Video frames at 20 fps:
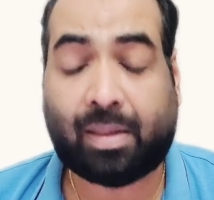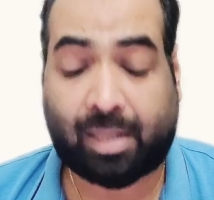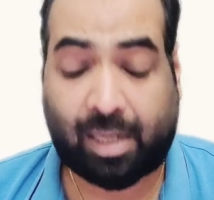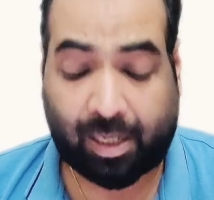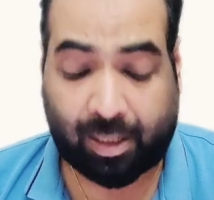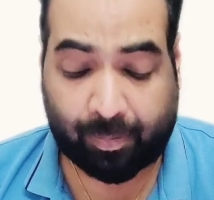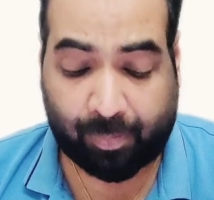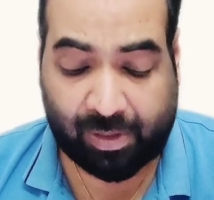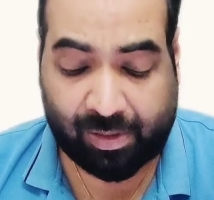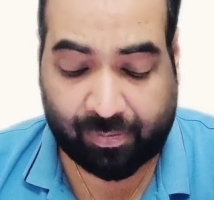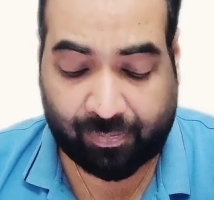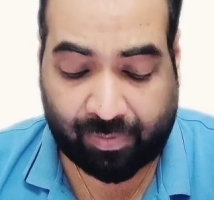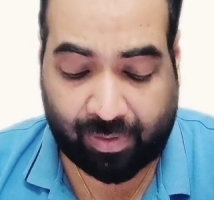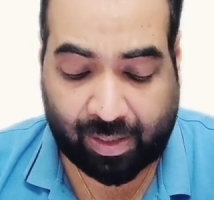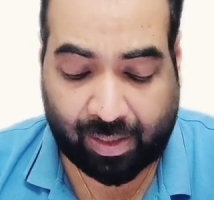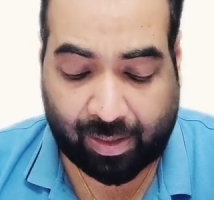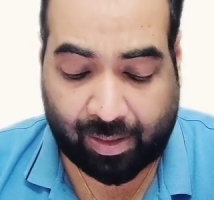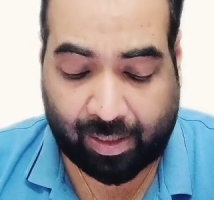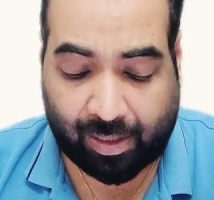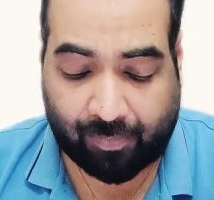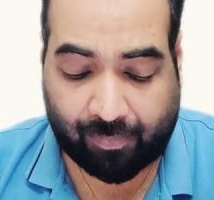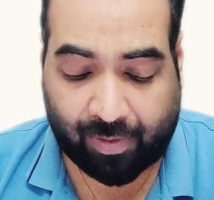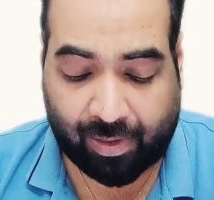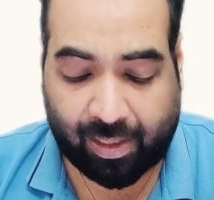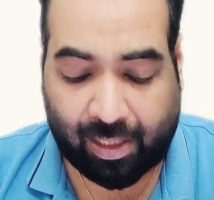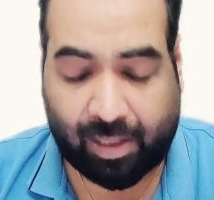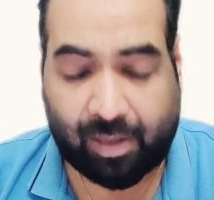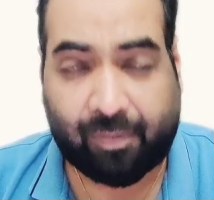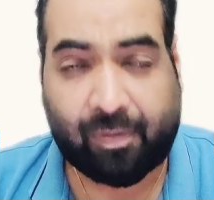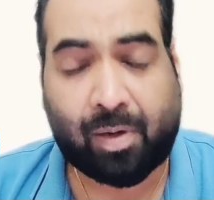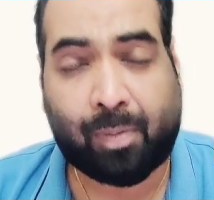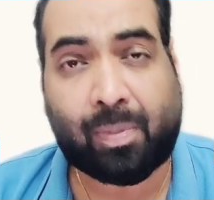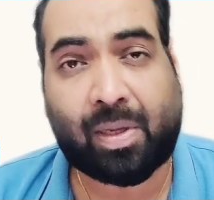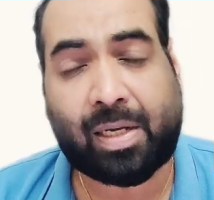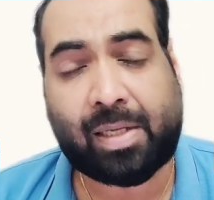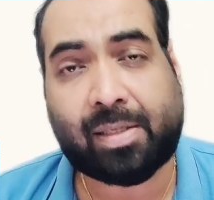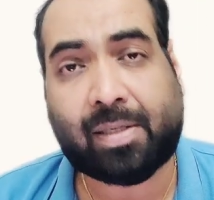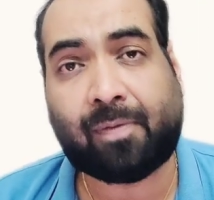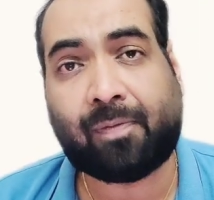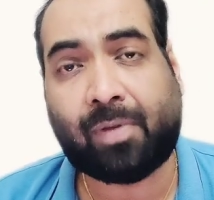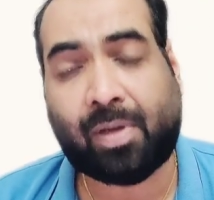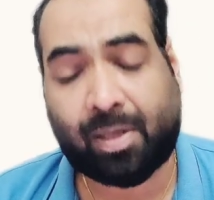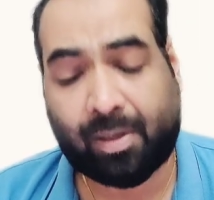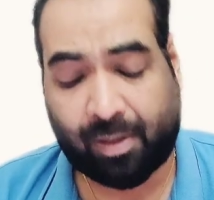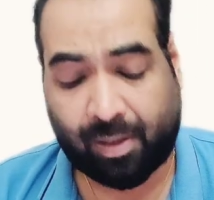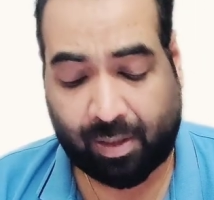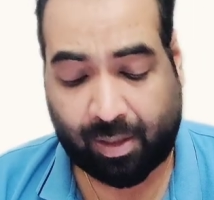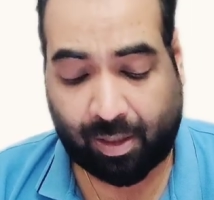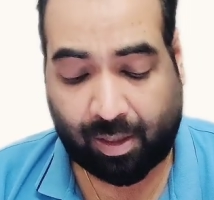That means we are diverting our money somewhere.